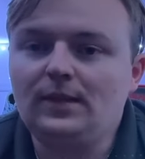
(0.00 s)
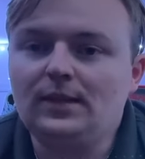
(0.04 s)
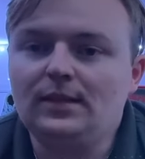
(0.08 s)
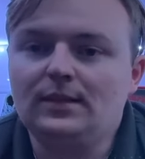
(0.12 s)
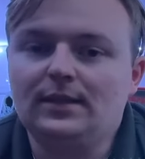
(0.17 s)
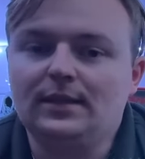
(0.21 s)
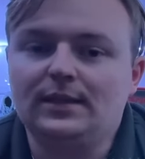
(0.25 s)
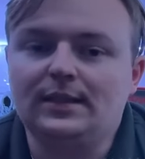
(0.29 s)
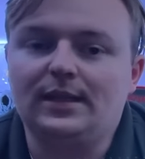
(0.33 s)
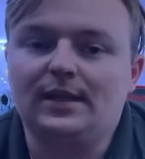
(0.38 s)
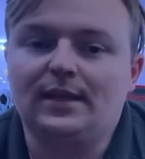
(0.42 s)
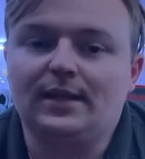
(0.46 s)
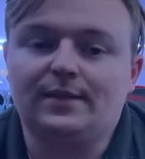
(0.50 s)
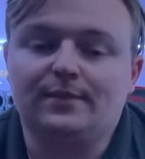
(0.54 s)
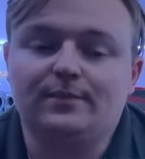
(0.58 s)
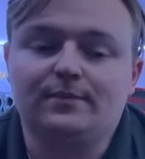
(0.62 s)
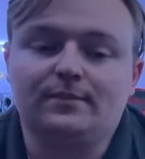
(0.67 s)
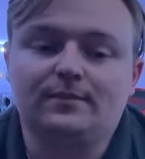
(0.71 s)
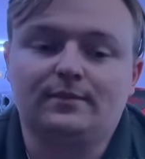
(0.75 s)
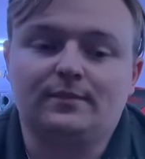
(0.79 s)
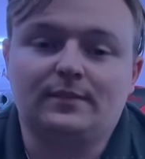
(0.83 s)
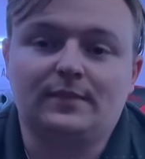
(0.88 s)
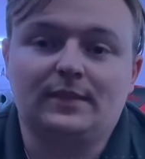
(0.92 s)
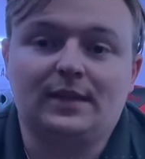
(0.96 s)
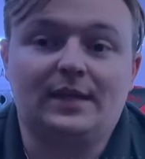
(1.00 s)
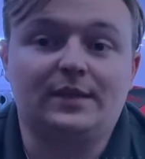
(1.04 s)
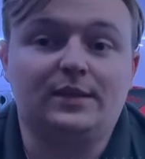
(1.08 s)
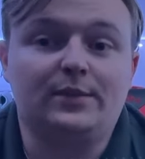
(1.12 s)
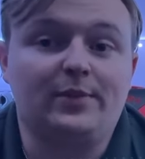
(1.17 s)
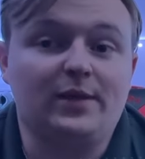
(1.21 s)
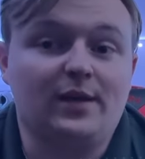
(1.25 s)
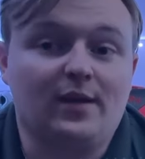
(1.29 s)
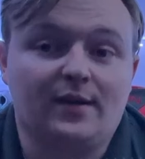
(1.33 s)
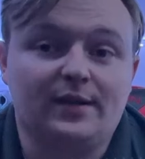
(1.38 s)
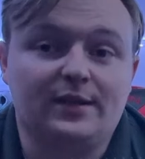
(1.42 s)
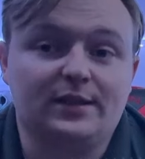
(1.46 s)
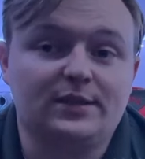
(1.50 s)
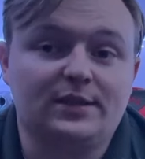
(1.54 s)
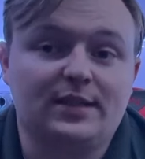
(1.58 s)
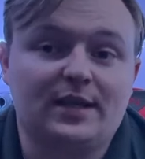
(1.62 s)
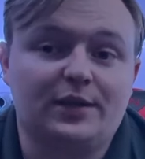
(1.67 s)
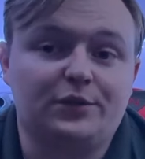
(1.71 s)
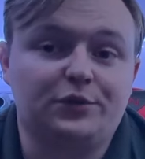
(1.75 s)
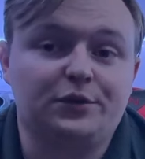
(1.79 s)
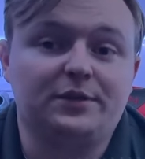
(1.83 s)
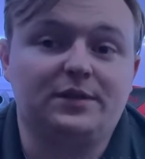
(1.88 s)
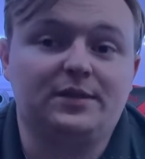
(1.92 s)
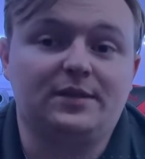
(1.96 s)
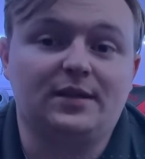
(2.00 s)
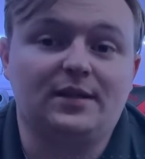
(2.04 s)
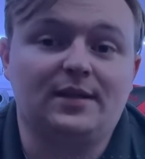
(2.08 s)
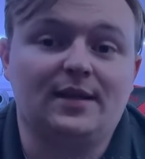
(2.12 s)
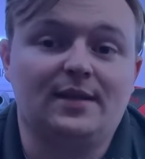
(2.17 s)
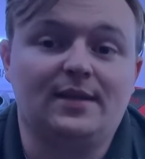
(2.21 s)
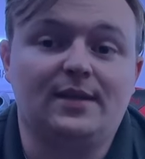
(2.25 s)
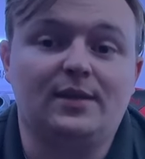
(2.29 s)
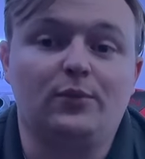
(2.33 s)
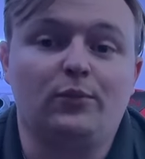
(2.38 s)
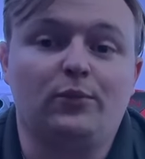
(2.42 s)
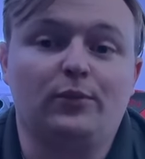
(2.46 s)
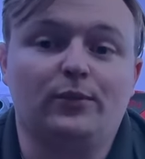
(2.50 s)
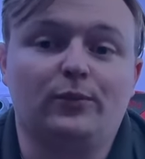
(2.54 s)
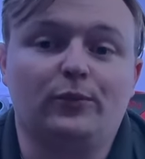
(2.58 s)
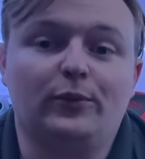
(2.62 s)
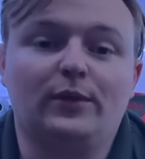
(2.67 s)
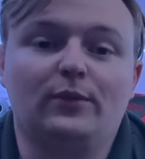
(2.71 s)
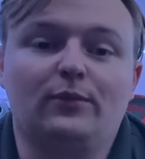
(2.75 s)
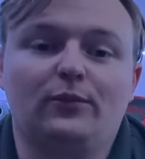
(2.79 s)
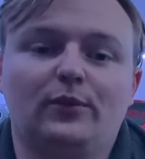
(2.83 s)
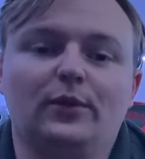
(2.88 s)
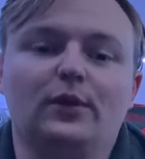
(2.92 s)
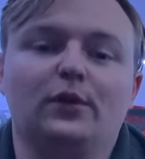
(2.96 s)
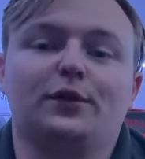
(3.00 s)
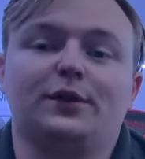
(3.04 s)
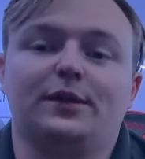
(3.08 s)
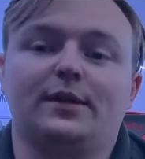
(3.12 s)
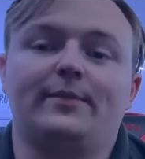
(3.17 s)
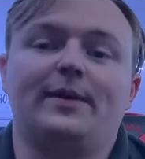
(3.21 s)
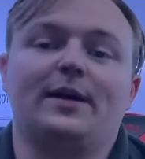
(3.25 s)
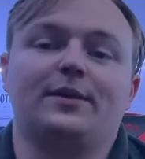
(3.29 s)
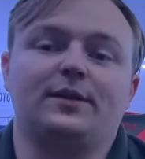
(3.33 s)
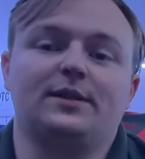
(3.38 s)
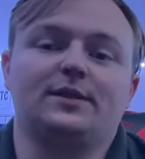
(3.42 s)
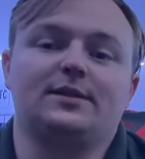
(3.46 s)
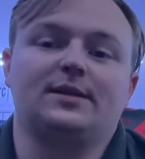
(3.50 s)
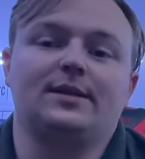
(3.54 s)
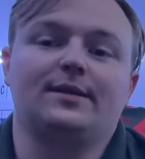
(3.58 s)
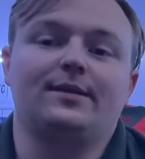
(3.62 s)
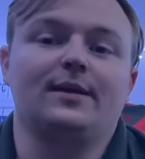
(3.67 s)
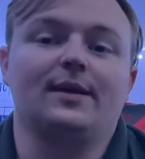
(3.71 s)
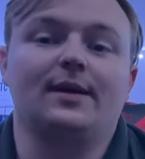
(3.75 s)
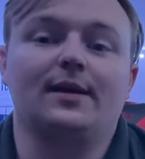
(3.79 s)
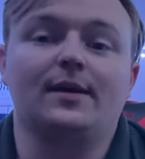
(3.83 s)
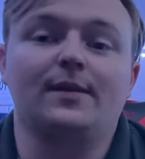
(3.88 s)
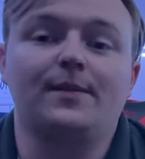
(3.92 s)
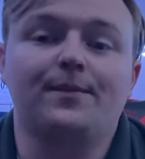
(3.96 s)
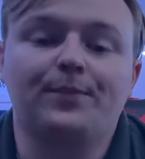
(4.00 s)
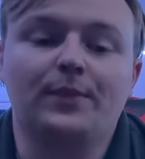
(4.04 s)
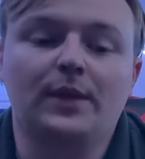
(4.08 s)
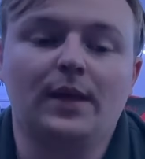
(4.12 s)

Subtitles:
again, and to be honest, actually today, we learned about this today,